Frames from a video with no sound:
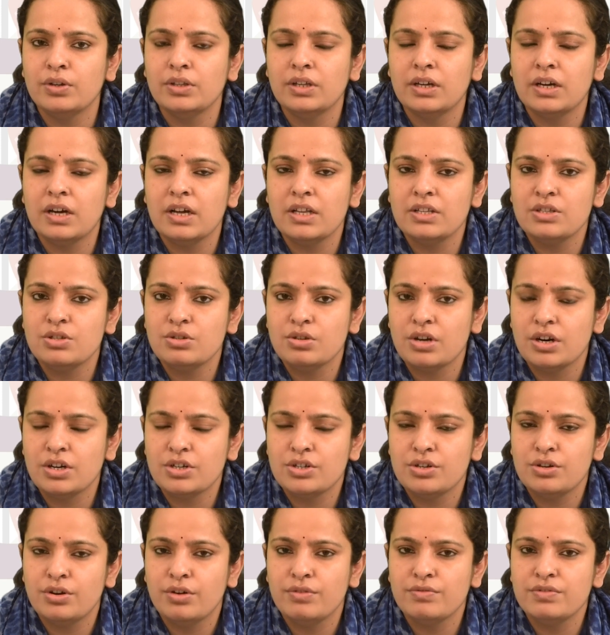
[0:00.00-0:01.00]
the
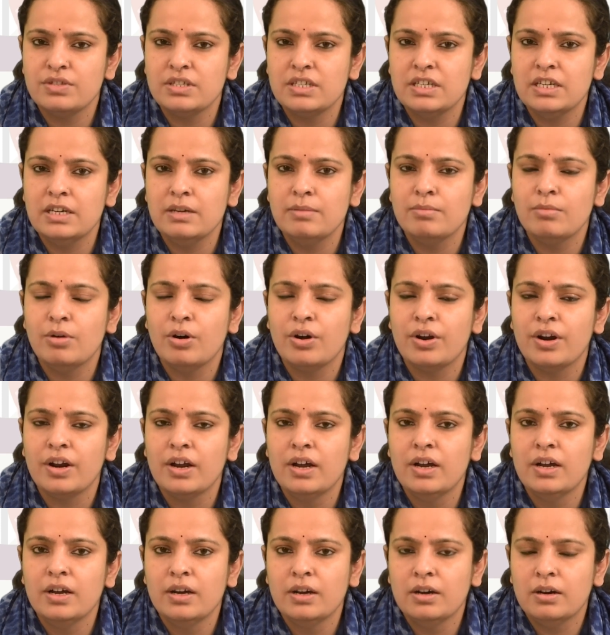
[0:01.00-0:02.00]
construction of seam or
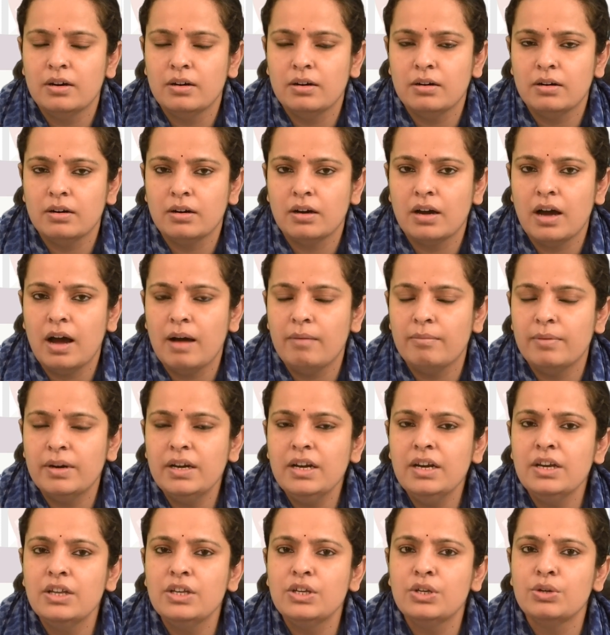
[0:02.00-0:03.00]

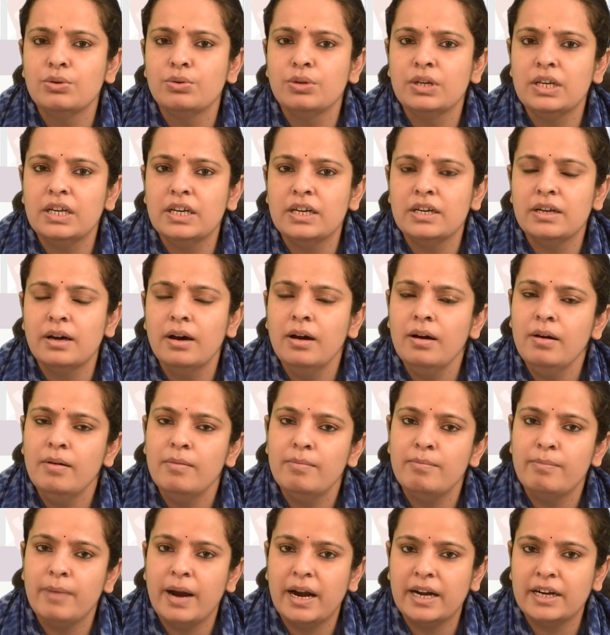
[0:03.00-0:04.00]
garment. You need a
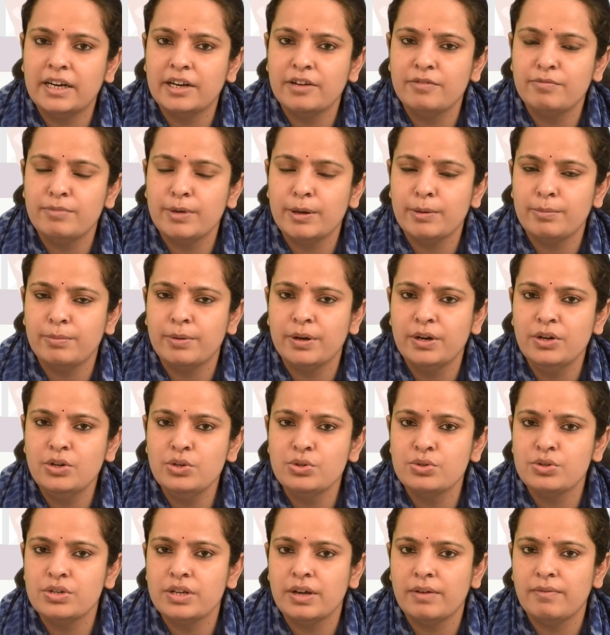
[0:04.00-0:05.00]
pattern paper
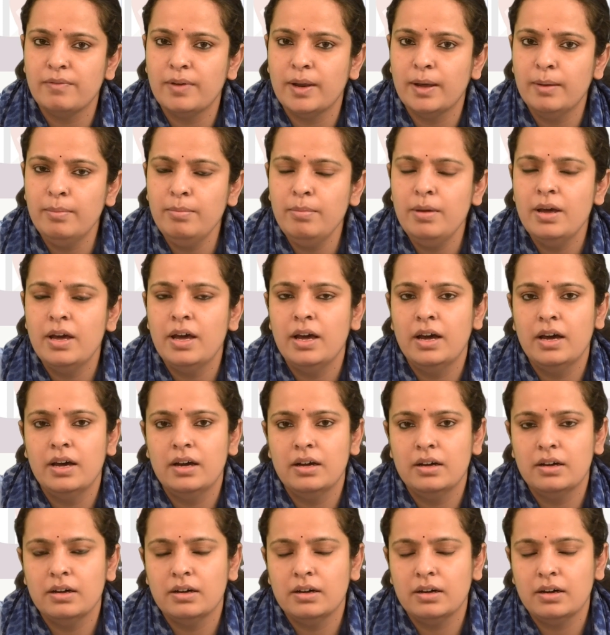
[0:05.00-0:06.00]
to develop
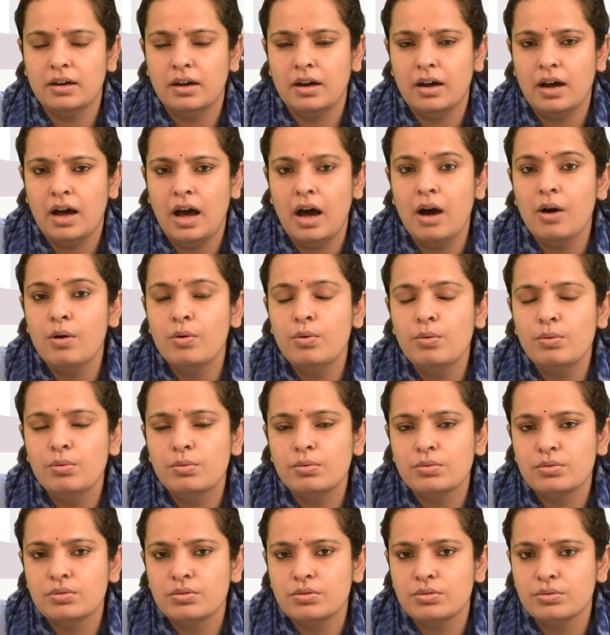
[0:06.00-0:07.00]

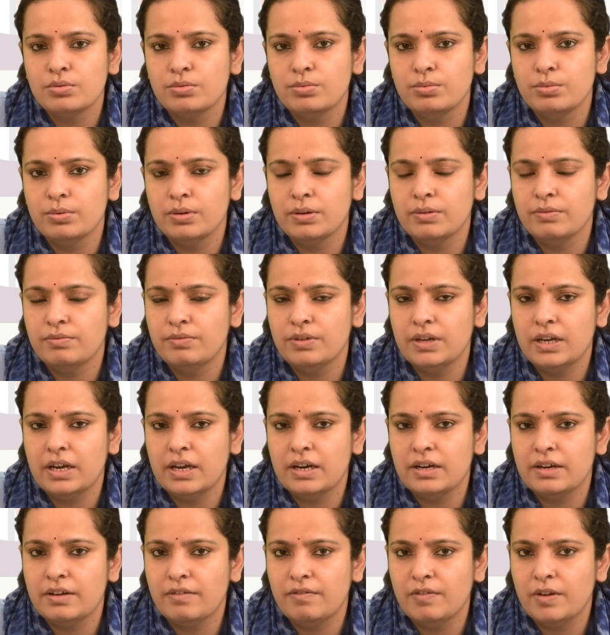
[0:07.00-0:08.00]
how to we
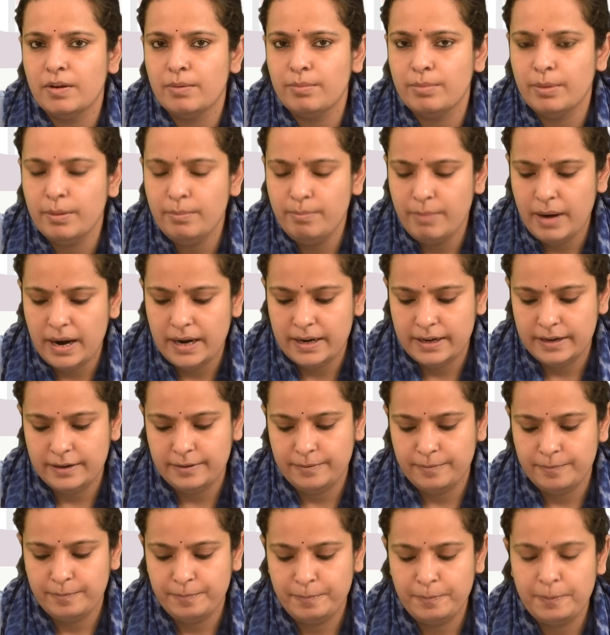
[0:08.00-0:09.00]
can develop a
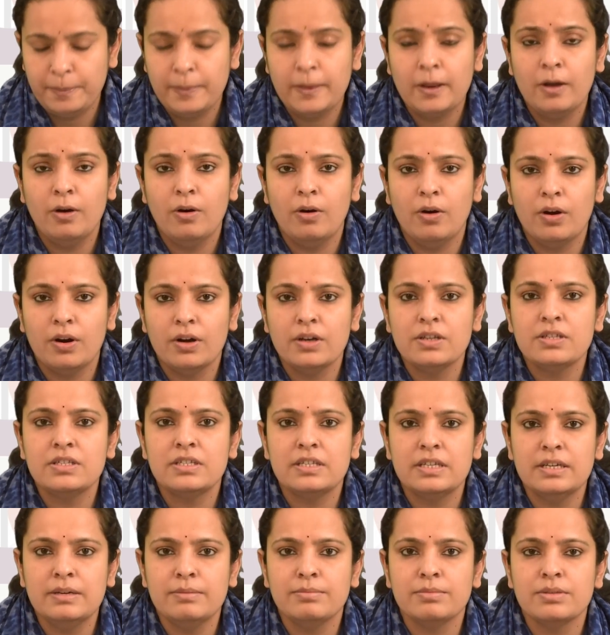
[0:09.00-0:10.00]
pattern or
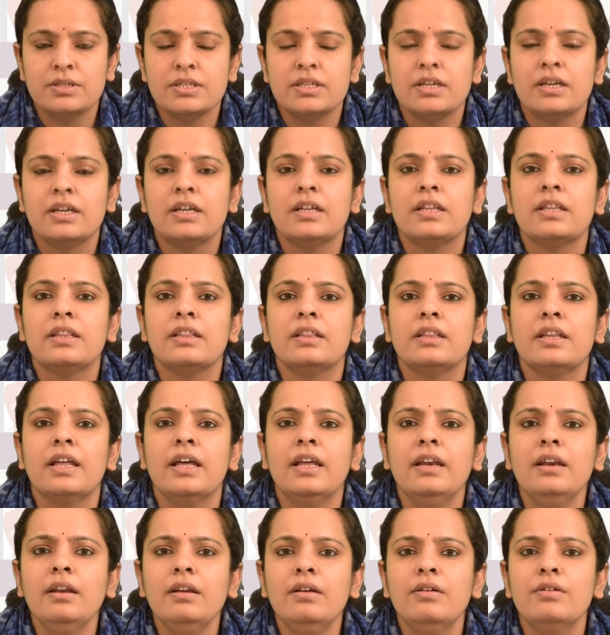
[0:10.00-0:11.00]
seams.
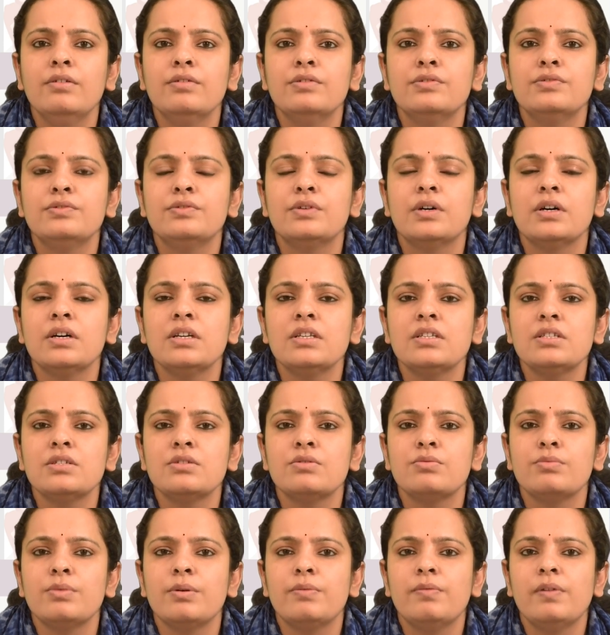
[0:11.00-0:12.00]
Then
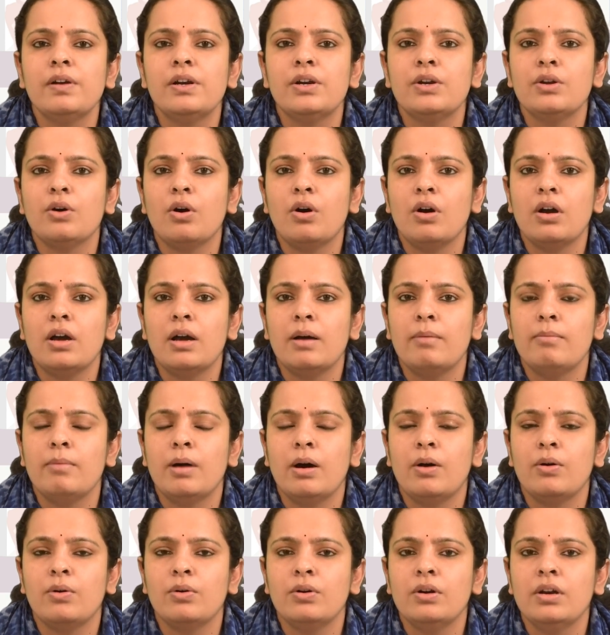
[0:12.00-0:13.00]
first we will talk
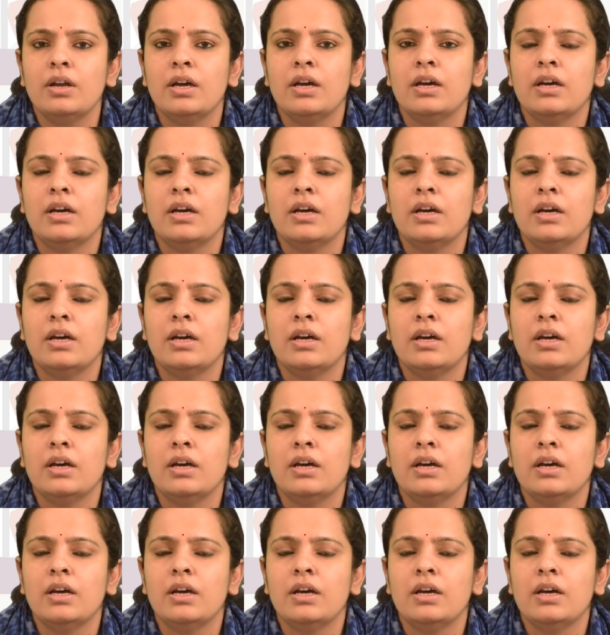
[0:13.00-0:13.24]
about